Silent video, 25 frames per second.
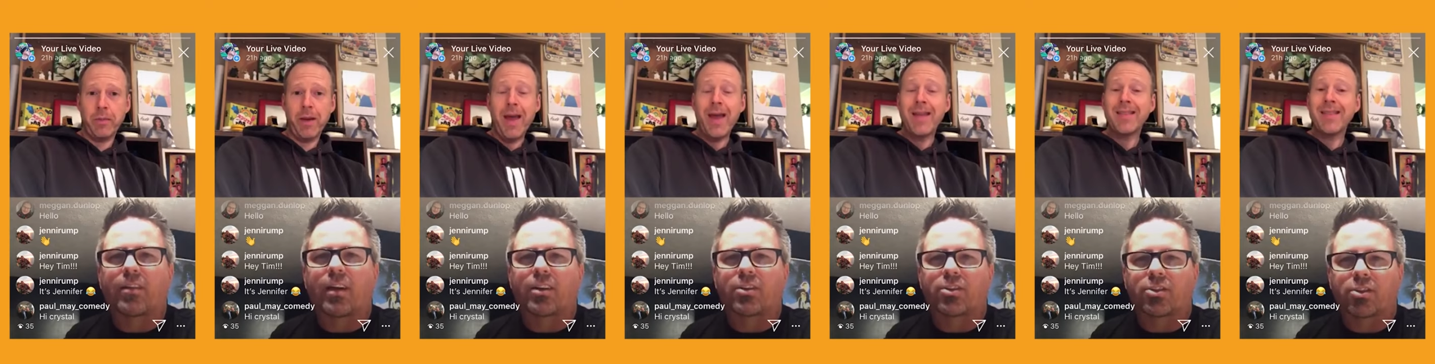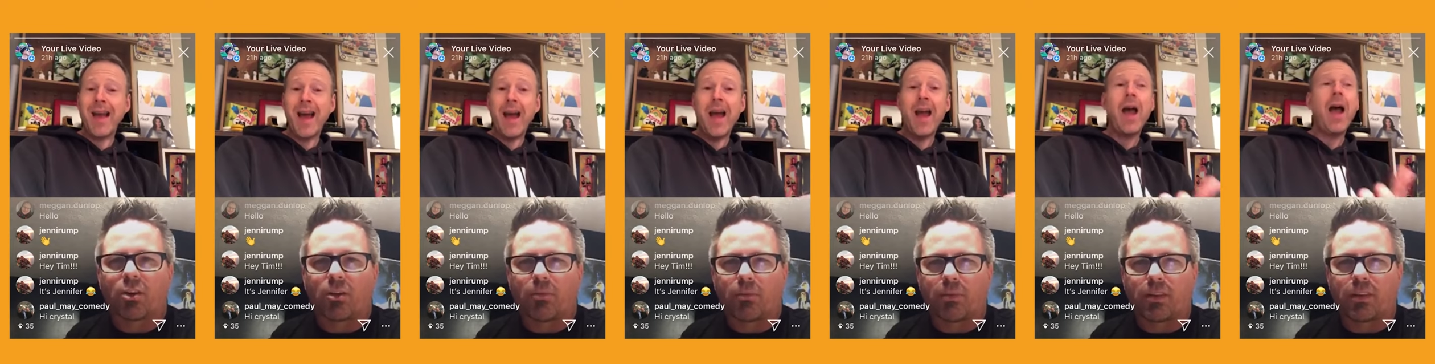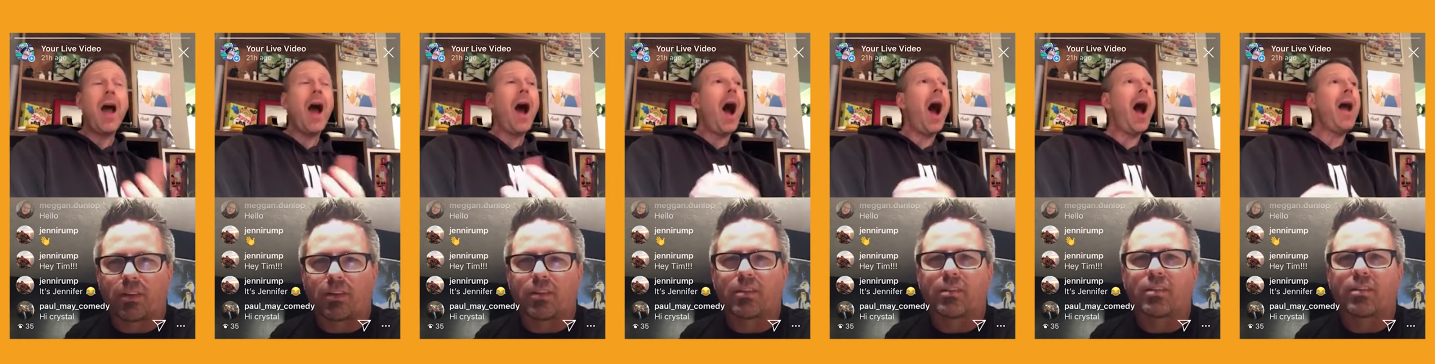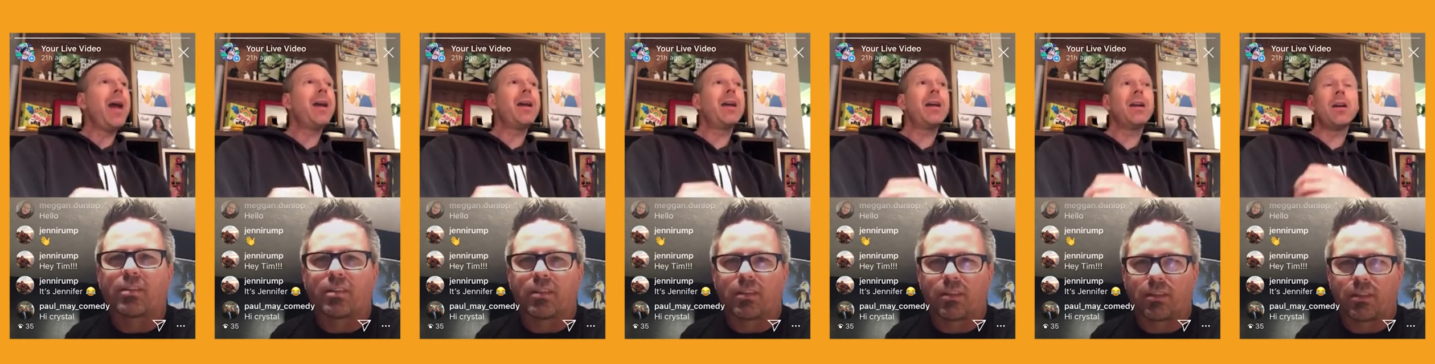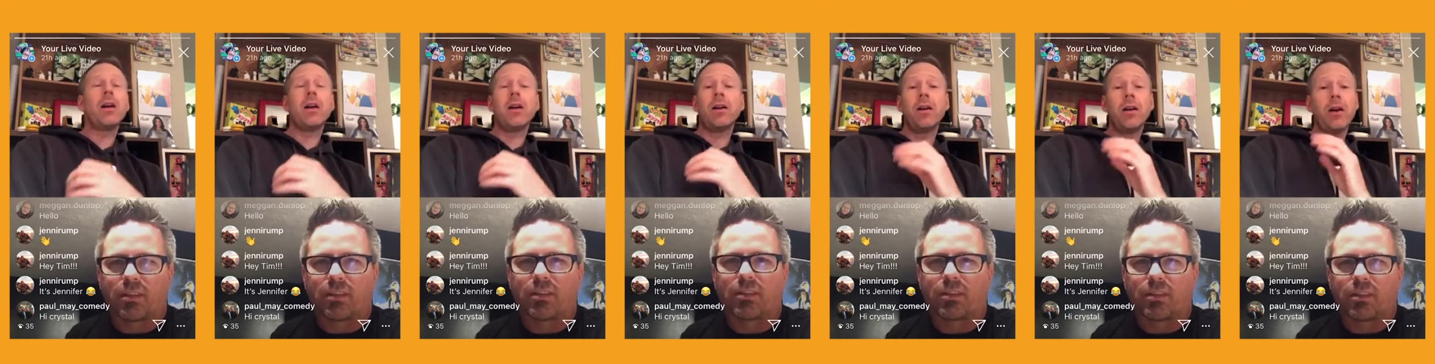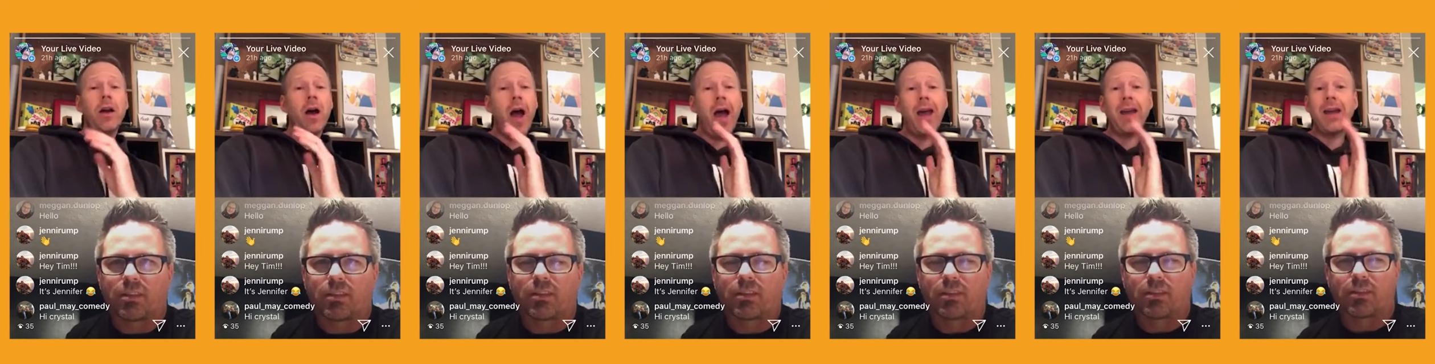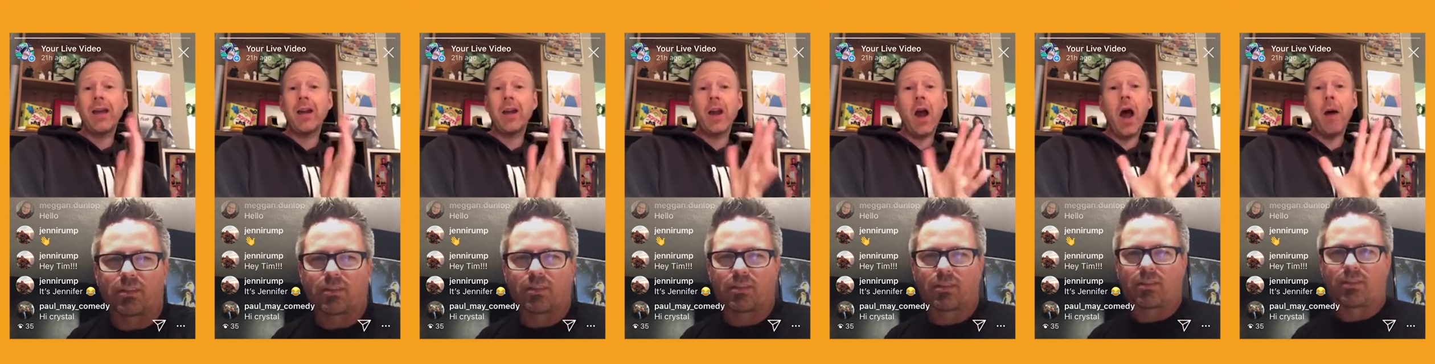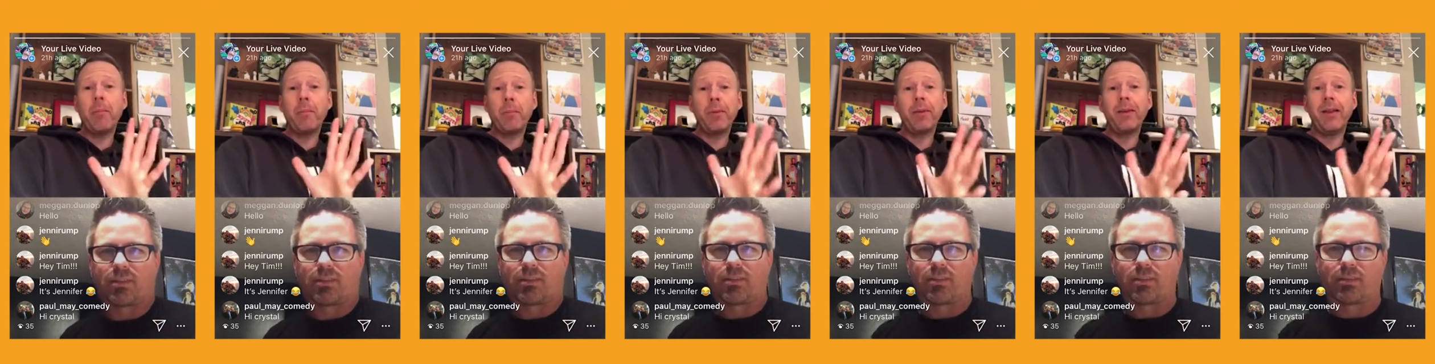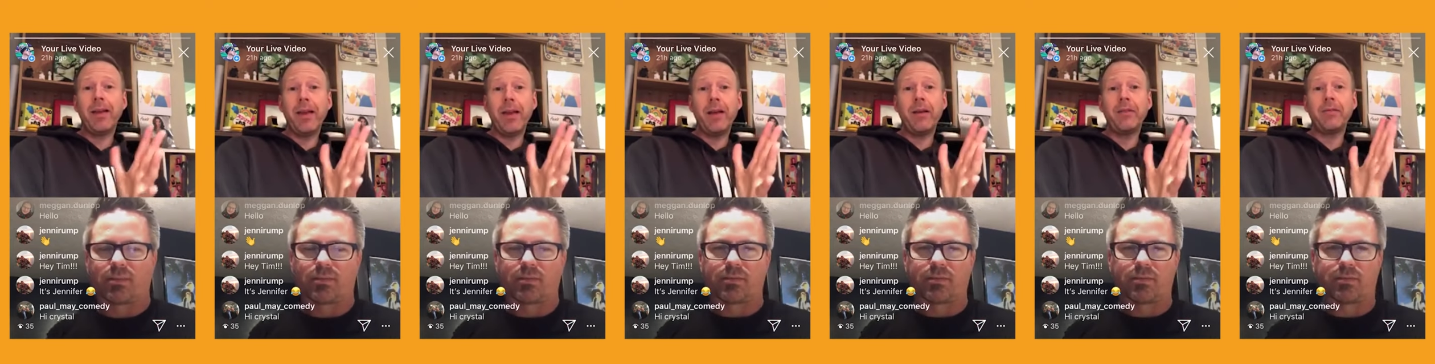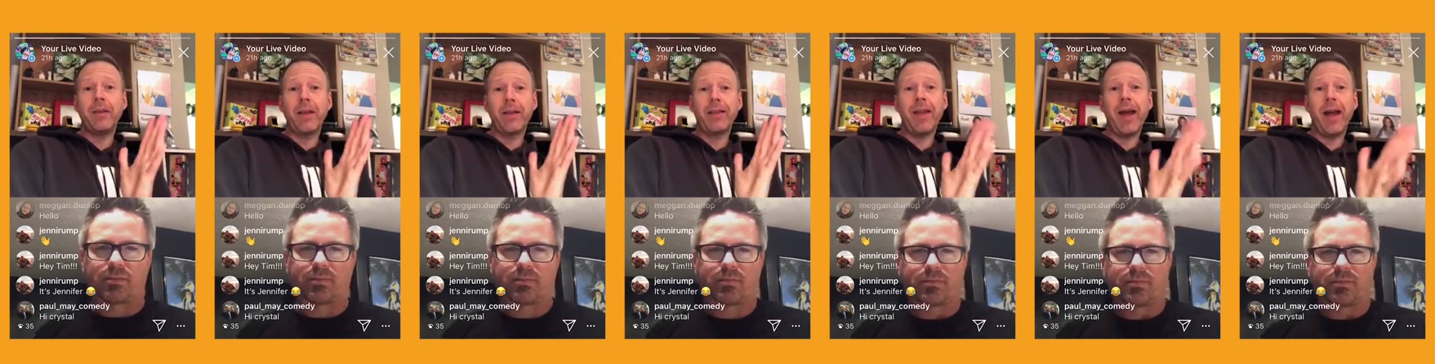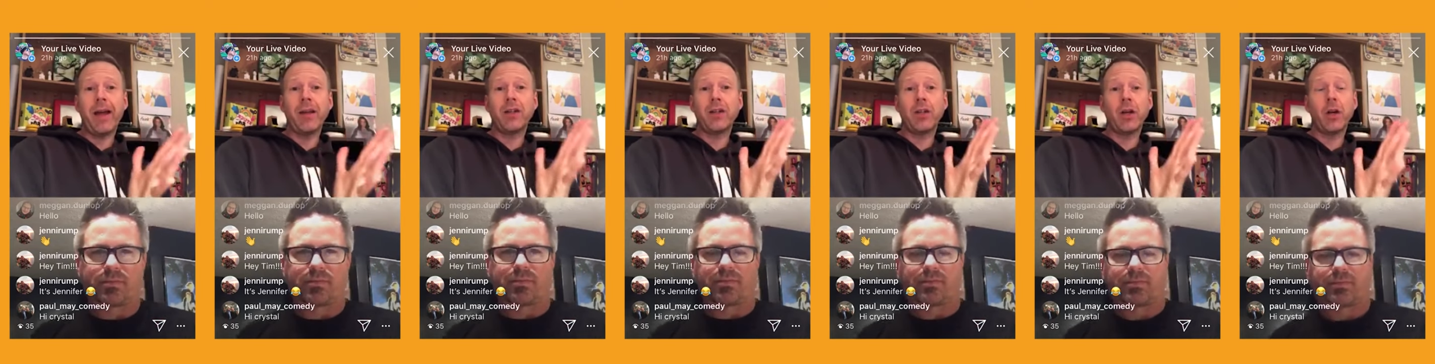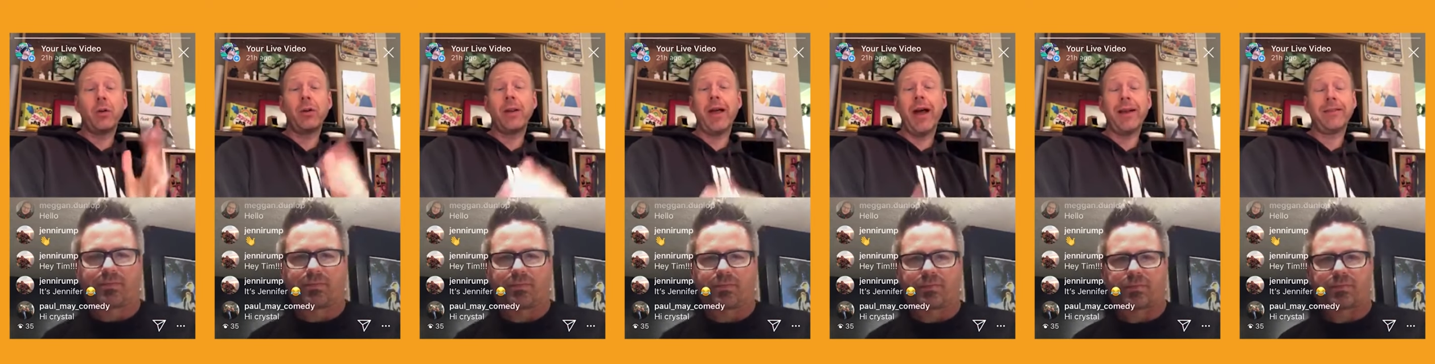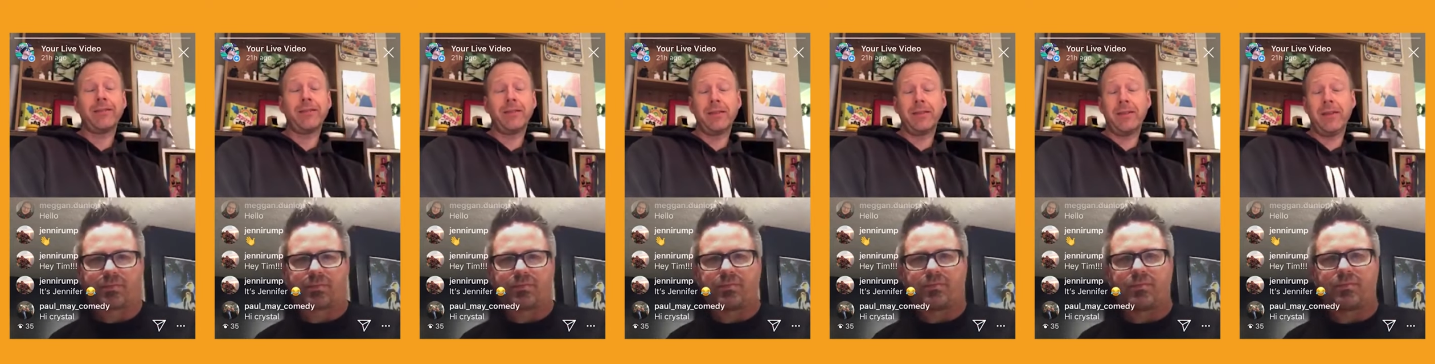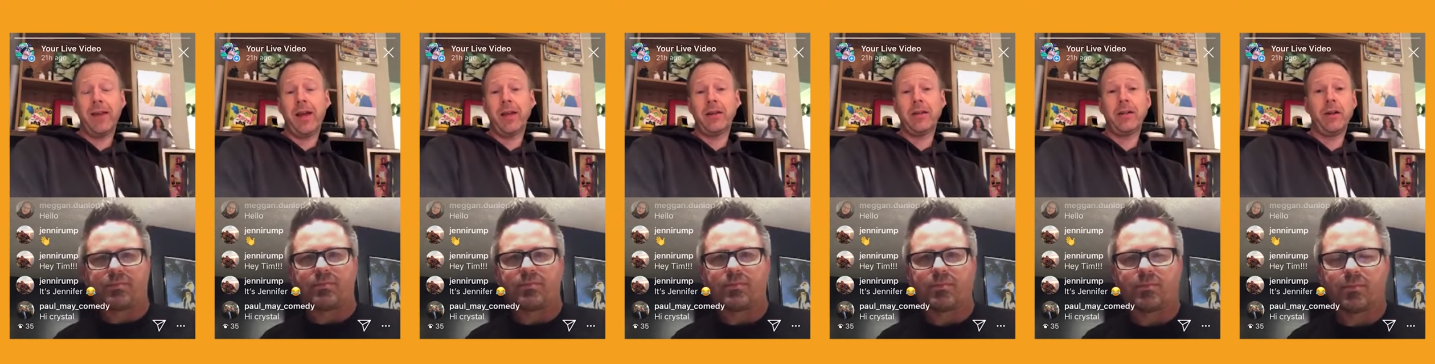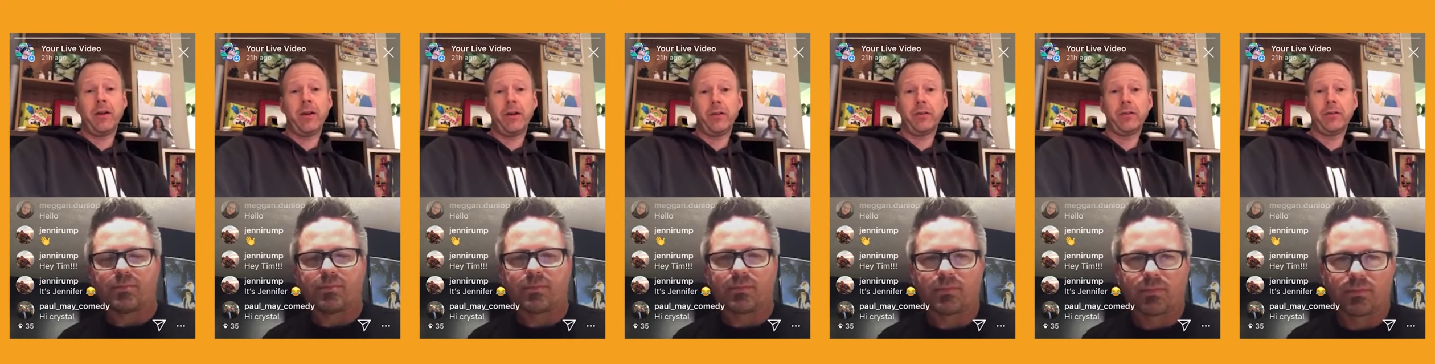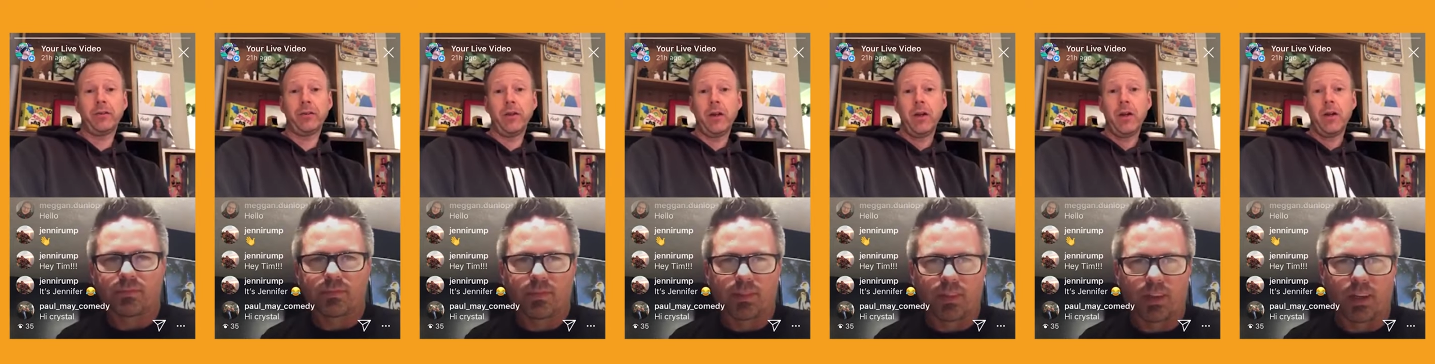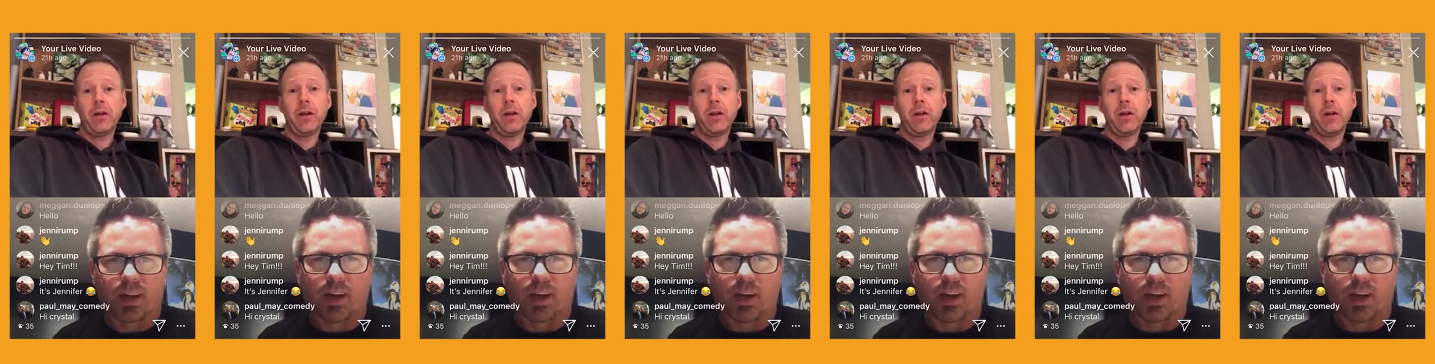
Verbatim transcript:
Speaker 1: That I can I cannot believe that that show lasted ten years. Yeah. No